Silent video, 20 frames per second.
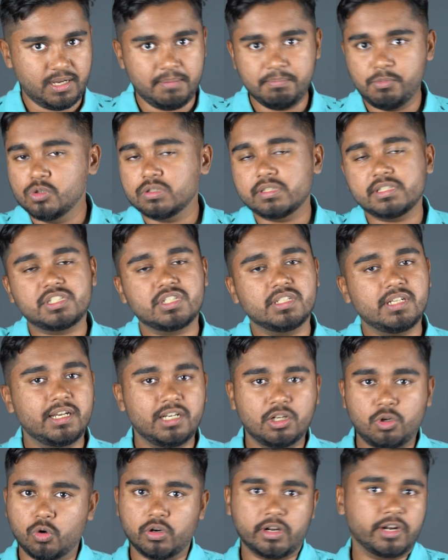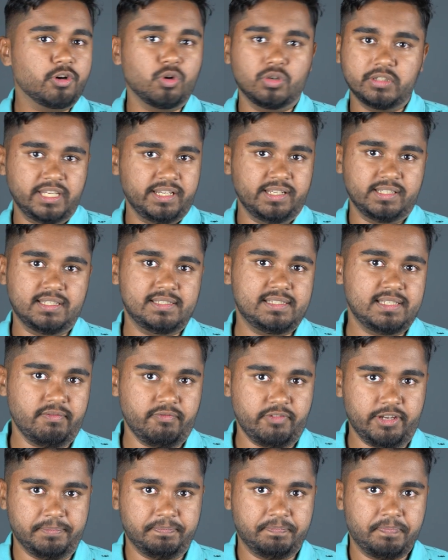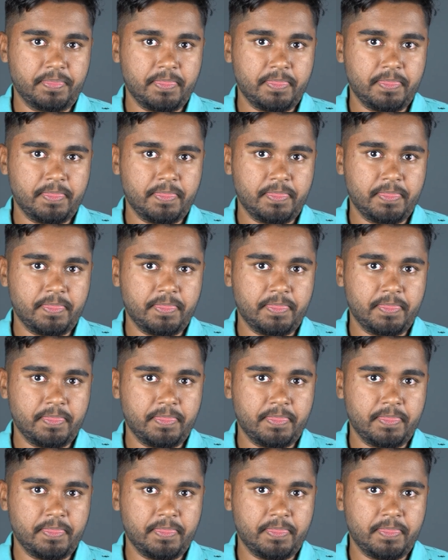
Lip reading: A musician and a coder don't think in the same way.